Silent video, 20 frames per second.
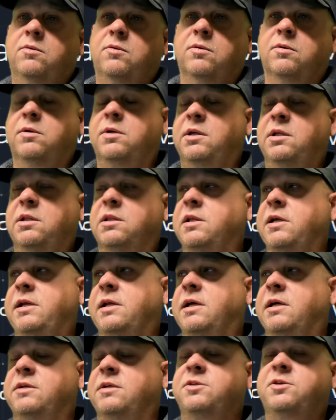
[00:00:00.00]
or
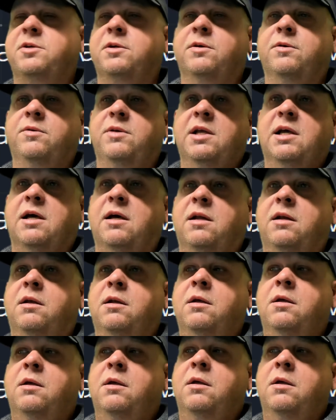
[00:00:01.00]
elite edge node yet.